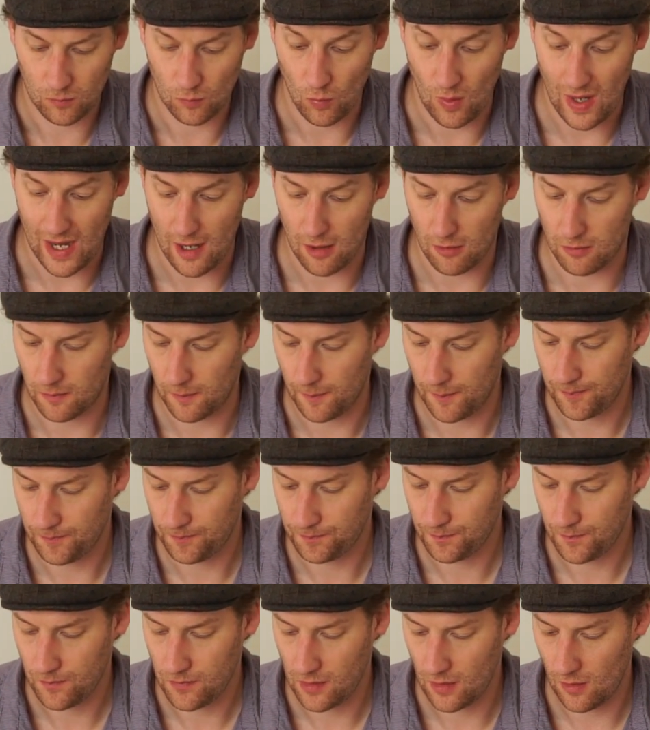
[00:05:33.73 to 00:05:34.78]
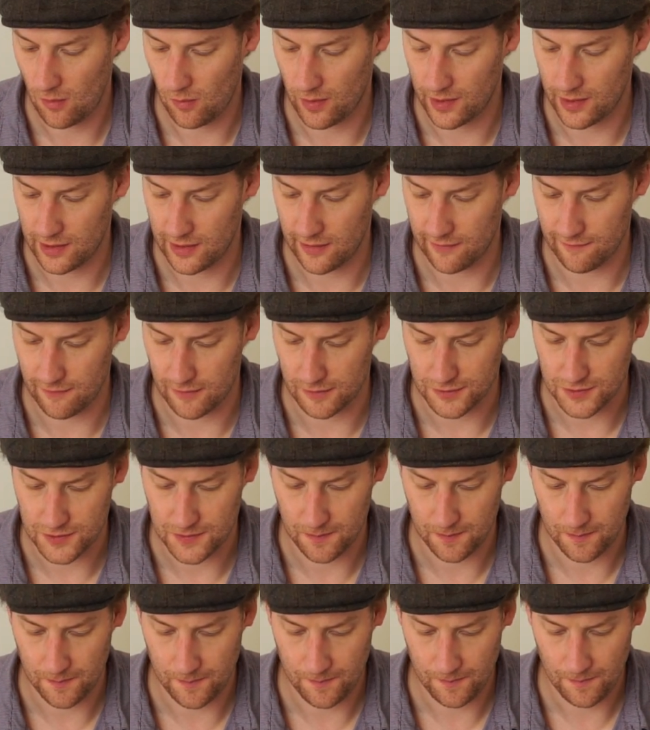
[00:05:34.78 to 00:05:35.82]
Wow, what a difference.
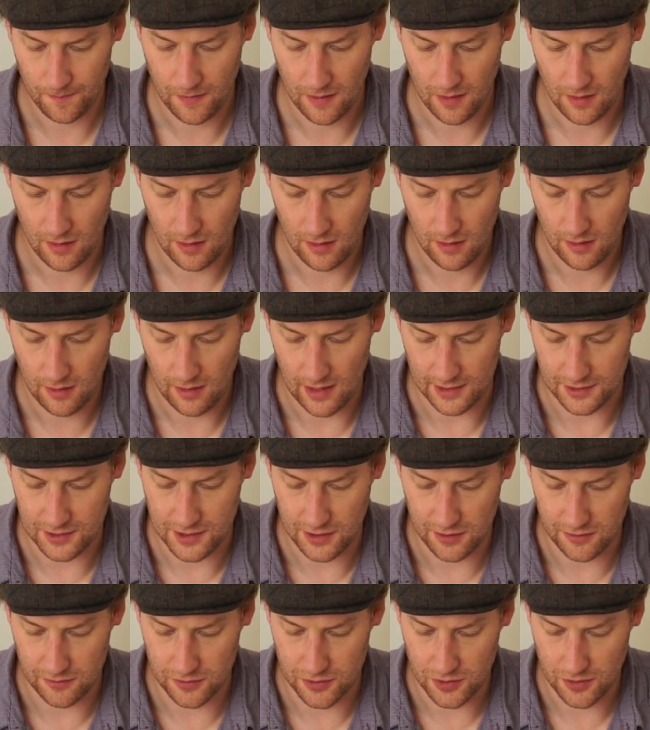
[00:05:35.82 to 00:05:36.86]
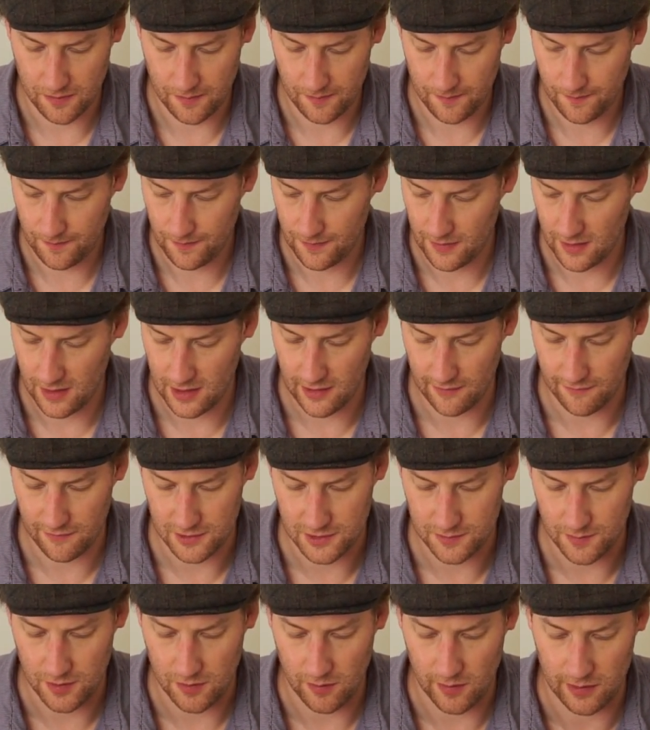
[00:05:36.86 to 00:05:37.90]
That's huge, the
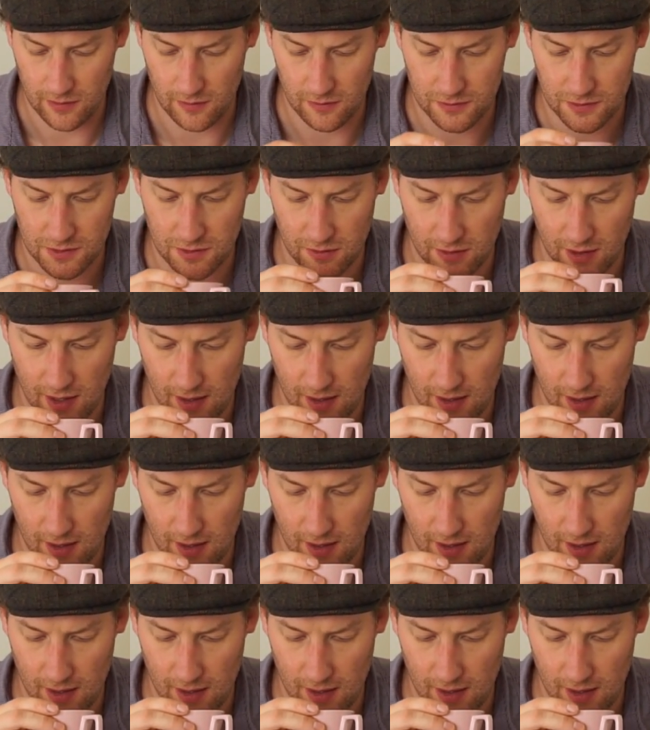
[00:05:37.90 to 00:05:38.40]
difference between those two